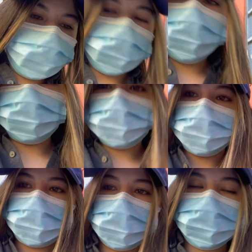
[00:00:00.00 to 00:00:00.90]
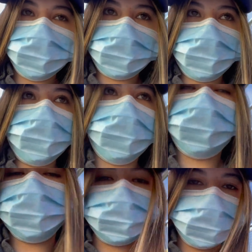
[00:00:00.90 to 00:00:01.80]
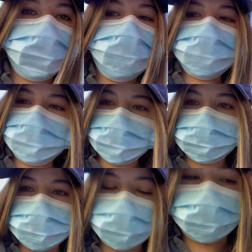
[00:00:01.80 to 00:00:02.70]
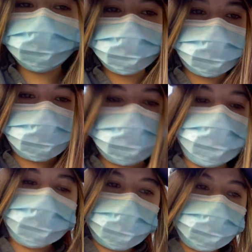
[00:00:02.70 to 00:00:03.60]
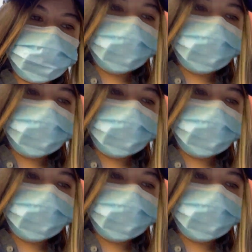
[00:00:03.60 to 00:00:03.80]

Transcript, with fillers: I just like looking at the stuff, and if I do so see something I like, then more like I'll buy it.